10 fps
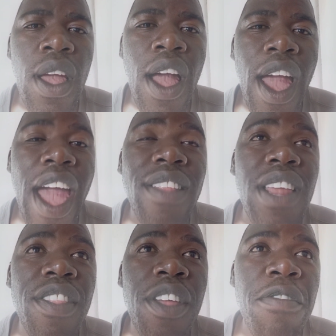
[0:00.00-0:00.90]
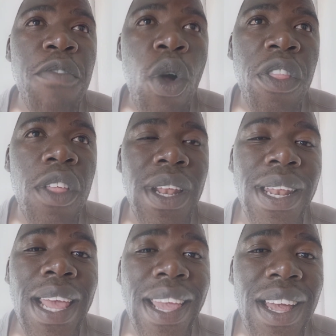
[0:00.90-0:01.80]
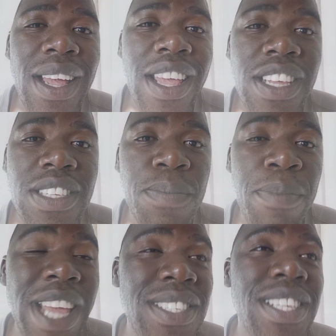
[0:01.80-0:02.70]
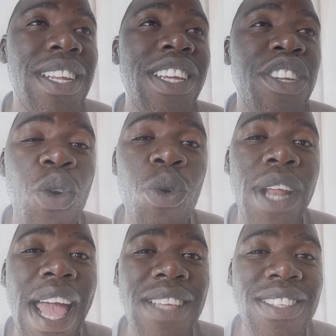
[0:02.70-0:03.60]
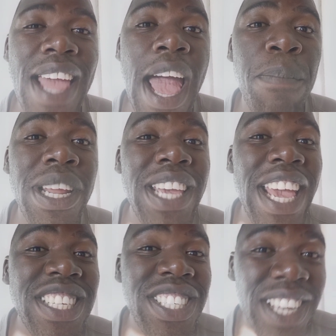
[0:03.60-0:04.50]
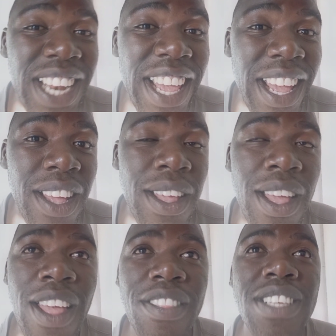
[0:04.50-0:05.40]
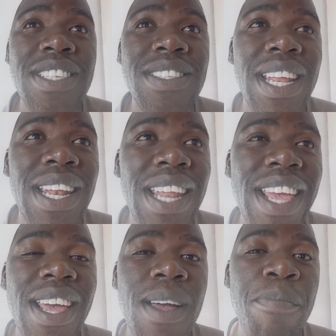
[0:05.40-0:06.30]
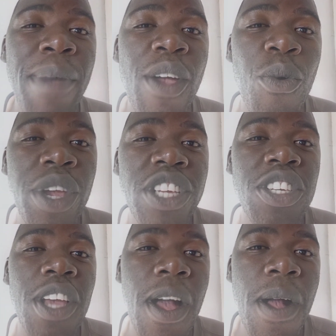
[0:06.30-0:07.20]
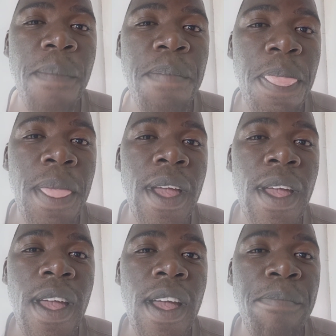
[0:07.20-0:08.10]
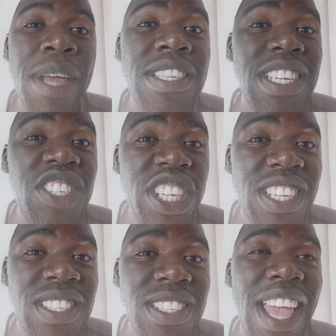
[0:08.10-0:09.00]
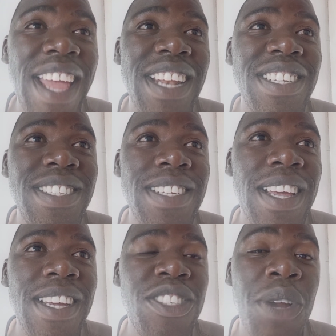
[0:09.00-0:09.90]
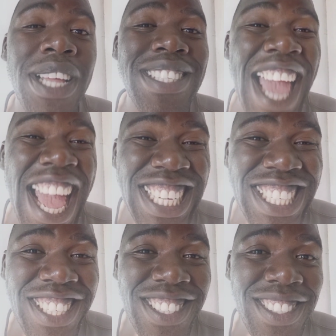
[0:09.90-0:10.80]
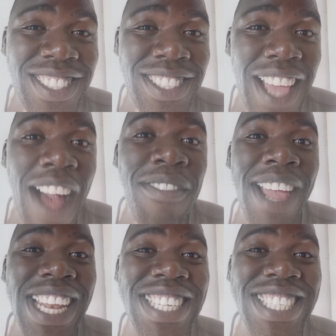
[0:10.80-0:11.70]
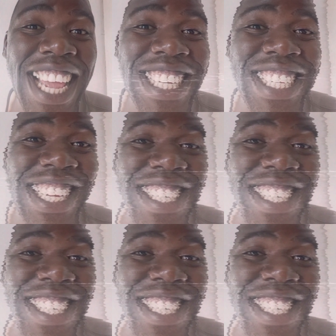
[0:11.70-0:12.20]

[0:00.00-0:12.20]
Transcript: And the fourth layer is basically known as the application layer. This is the layer by which messages and transactions are validated.